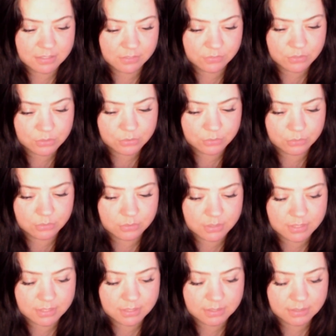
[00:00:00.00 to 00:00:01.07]
if you
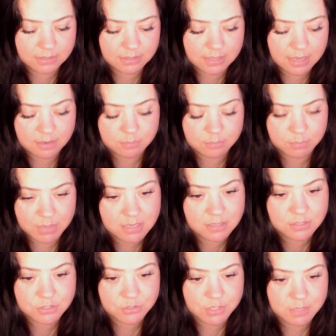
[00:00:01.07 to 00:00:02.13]
look at big
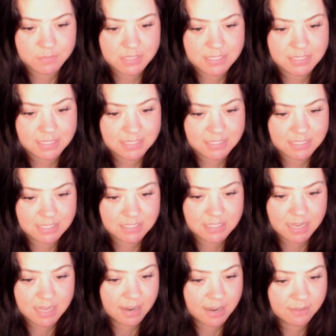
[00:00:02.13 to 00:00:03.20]
streamers, they tend
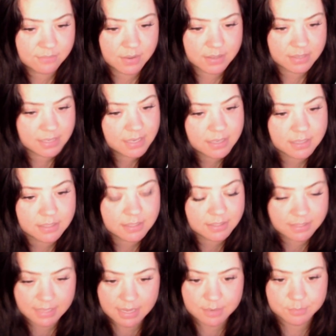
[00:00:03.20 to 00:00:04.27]
to have their
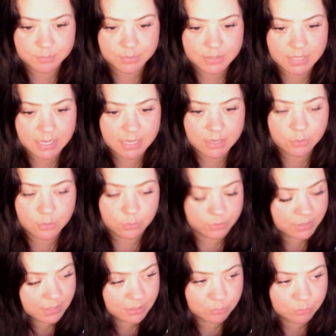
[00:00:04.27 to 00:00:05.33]
gameplay or
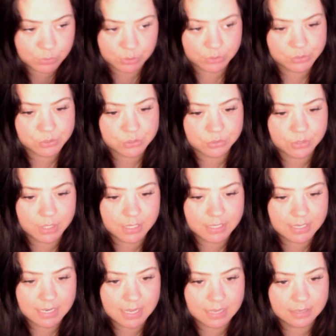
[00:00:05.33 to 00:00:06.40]
their computer
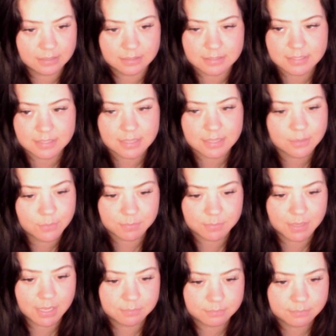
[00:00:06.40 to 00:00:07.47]
screen and their
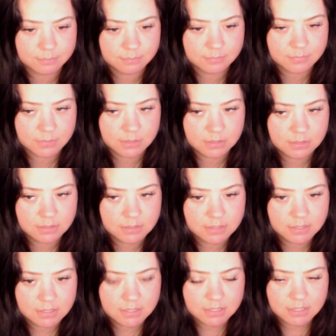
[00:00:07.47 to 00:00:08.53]
webcam.
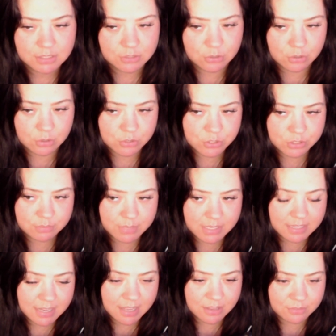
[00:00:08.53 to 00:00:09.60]
Not too
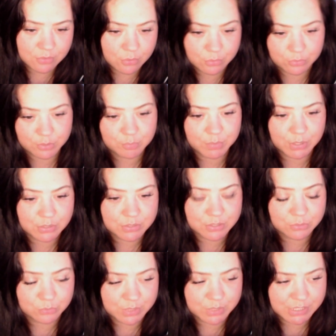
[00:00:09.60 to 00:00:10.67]
many have all the bells
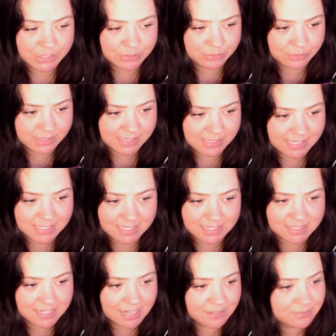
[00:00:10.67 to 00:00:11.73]
and whistles. They
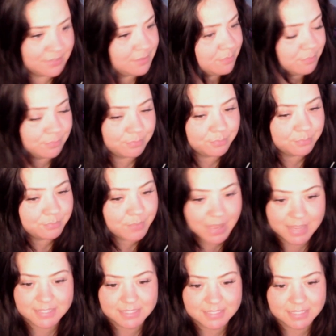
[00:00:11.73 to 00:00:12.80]
just have the
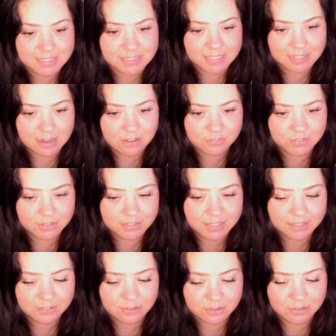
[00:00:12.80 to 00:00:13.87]
basics, and I feel
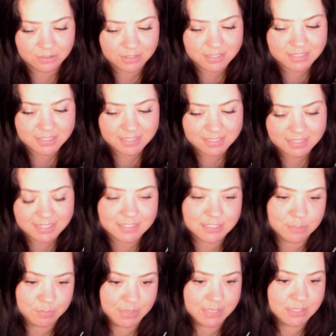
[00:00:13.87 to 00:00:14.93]
like honestly it's
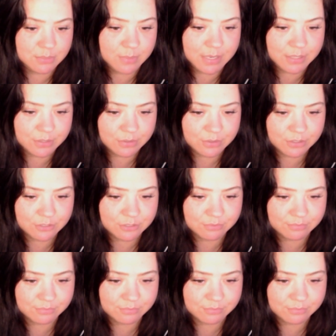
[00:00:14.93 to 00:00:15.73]
the best way to go.